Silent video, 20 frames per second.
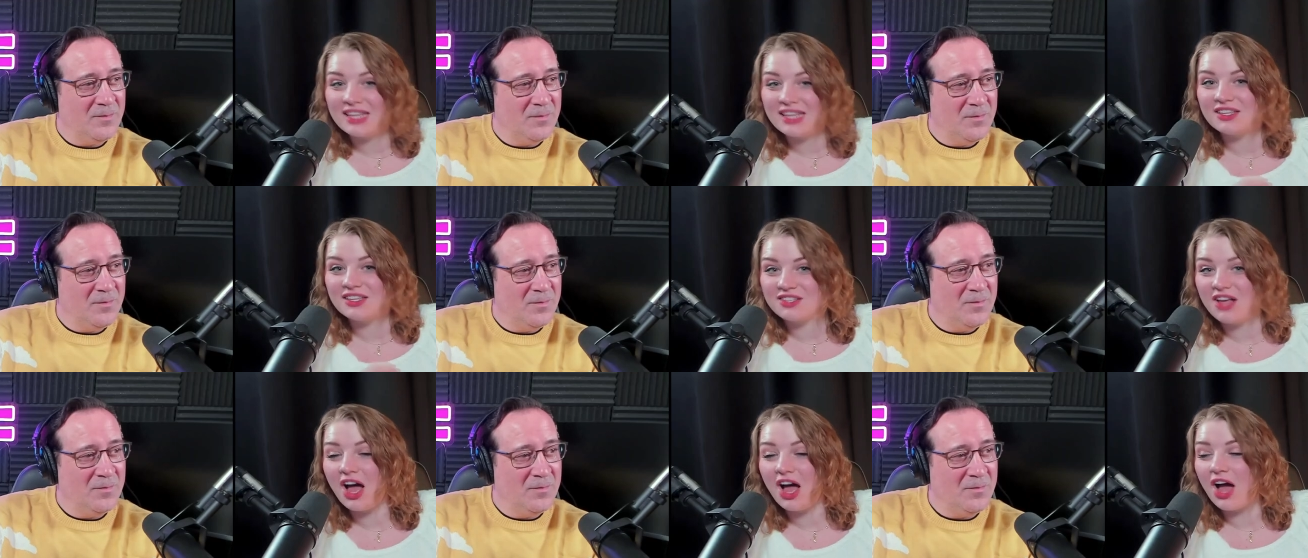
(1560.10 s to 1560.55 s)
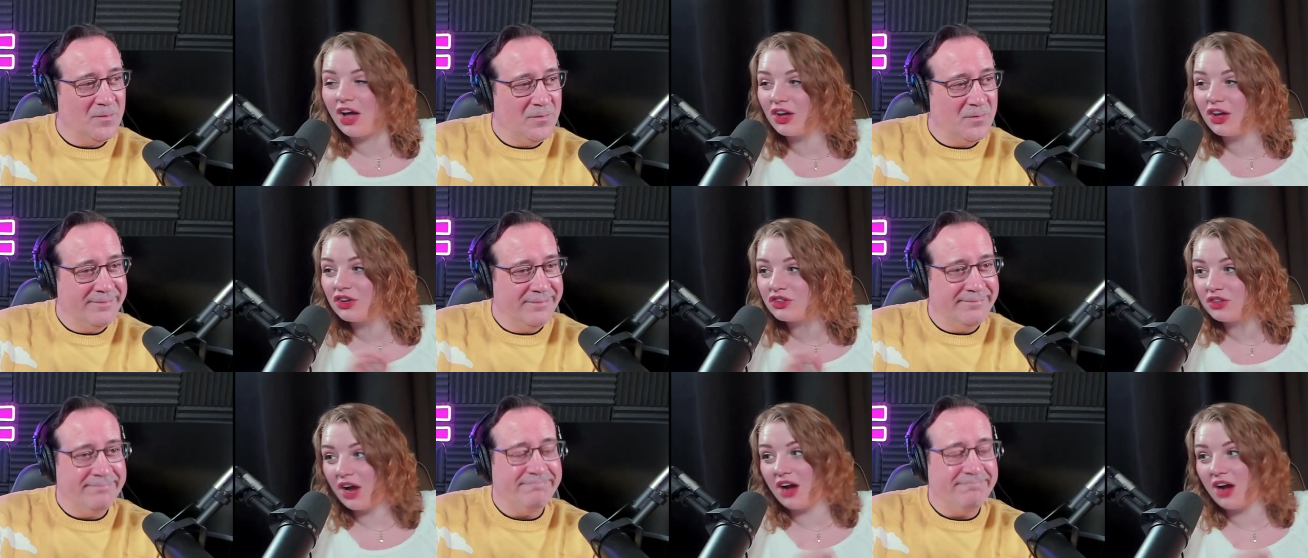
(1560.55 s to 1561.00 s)
Speaker 1: the song
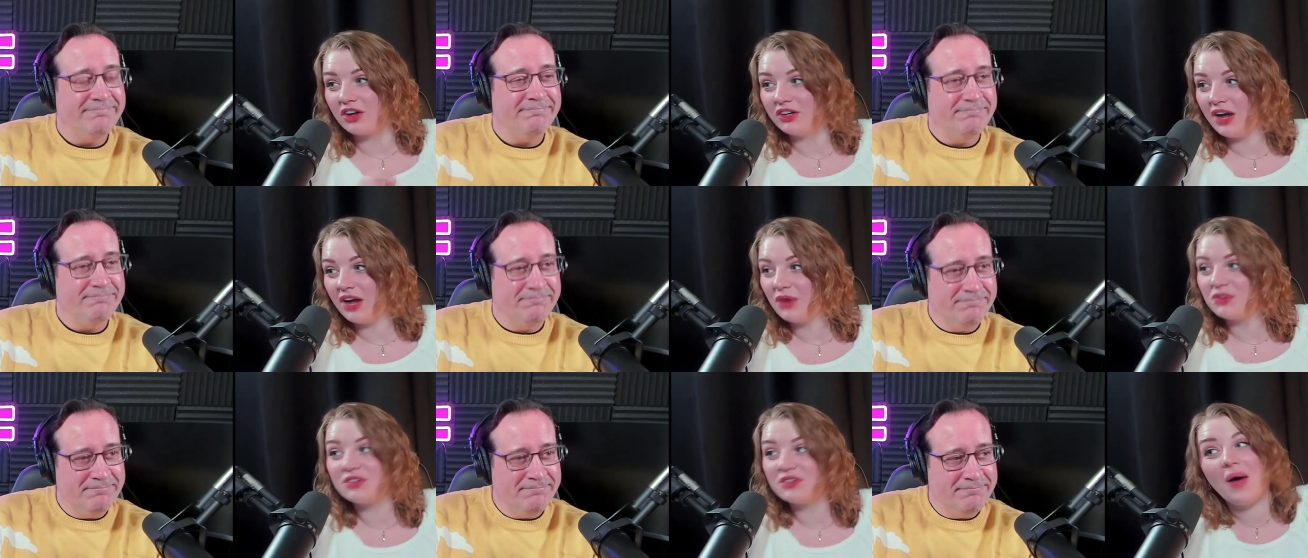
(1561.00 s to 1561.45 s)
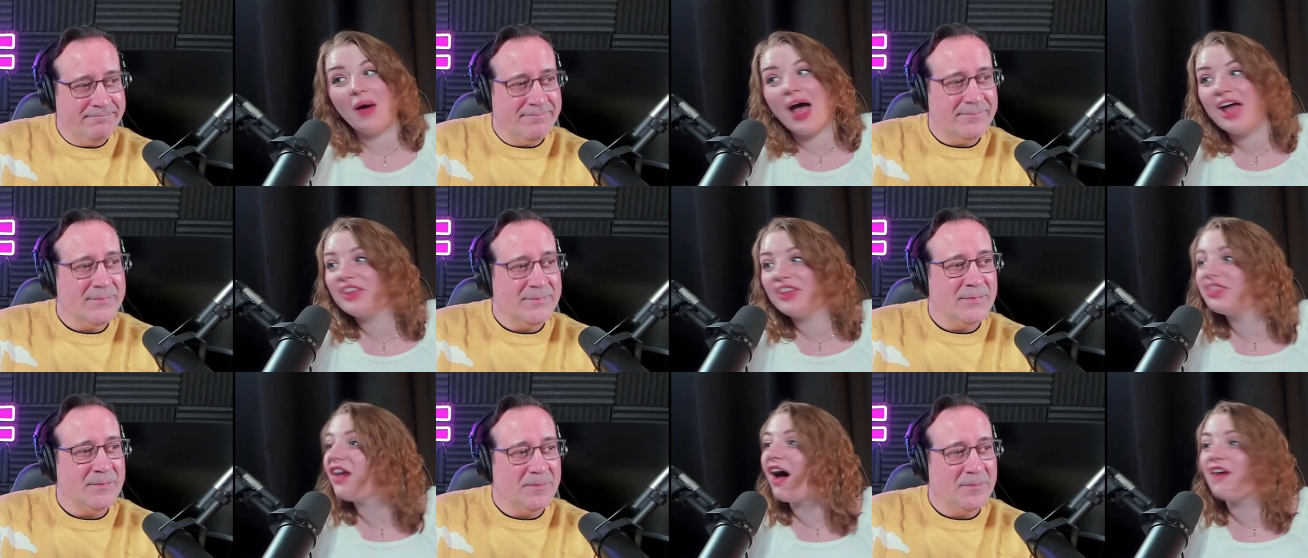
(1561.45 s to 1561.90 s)
Draw a Crowd. So
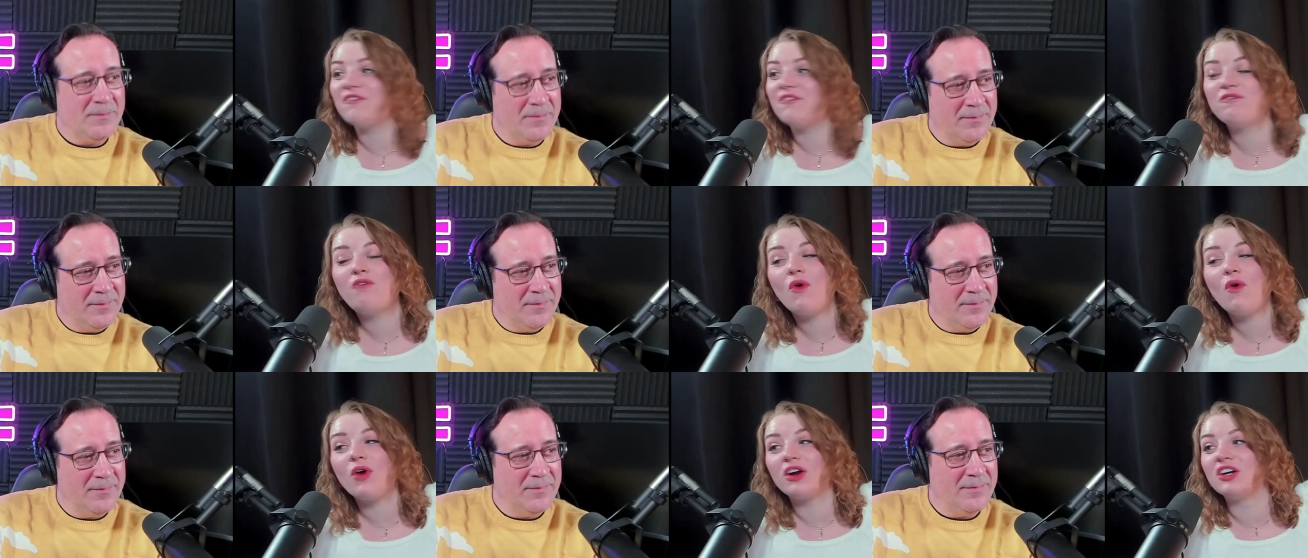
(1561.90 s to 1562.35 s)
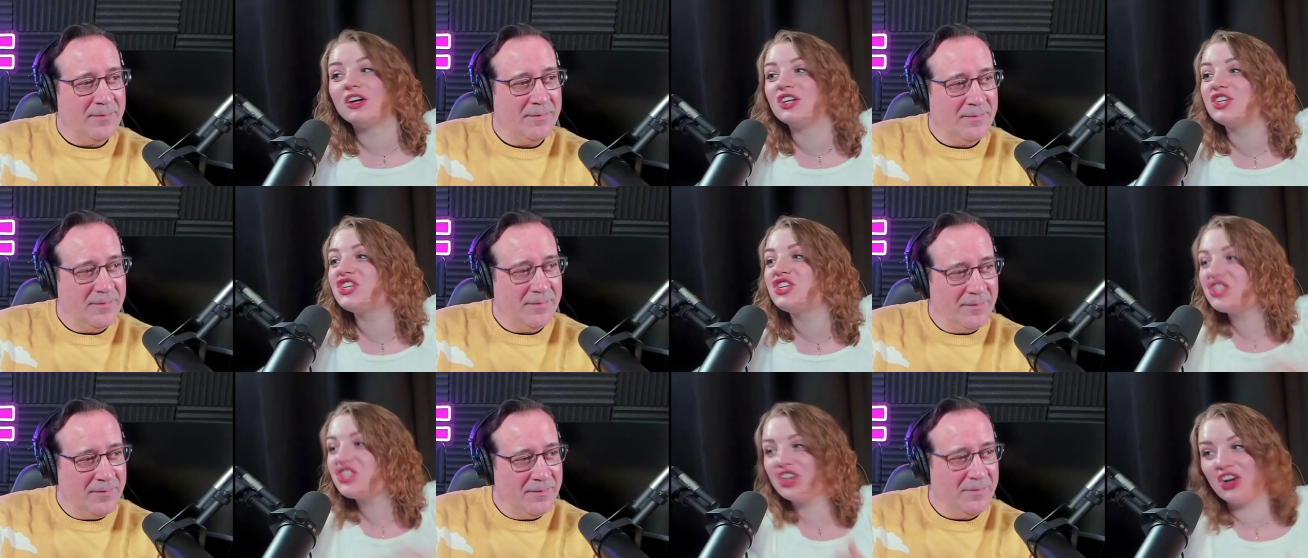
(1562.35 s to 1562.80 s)
I thought for
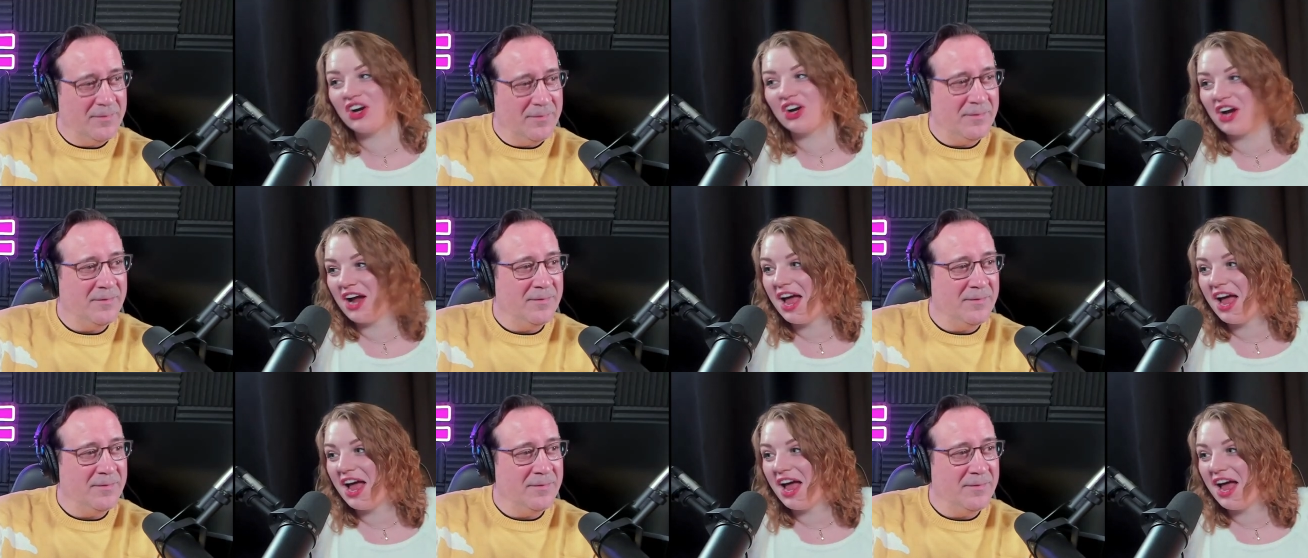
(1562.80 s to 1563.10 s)
sure